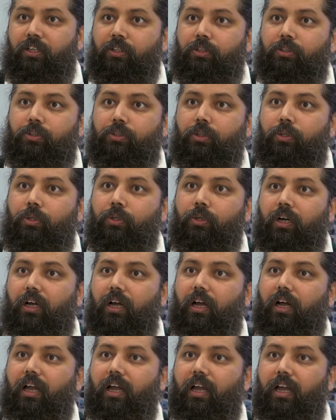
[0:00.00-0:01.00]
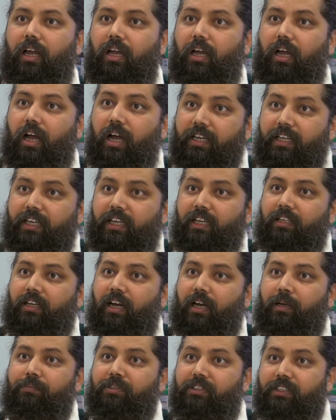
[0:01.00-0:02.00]
So again,
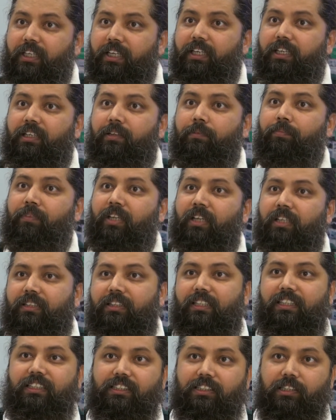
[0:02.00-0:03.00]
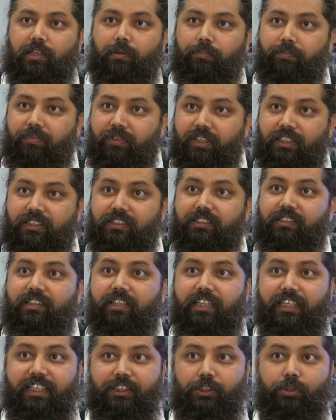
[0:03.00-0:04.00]
I'm saying these companies
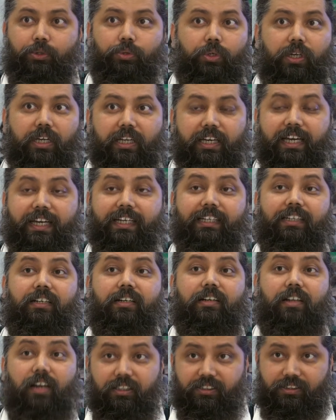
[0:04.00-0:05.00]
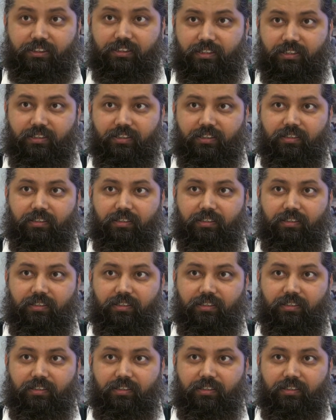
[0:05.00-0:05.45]
need to create trust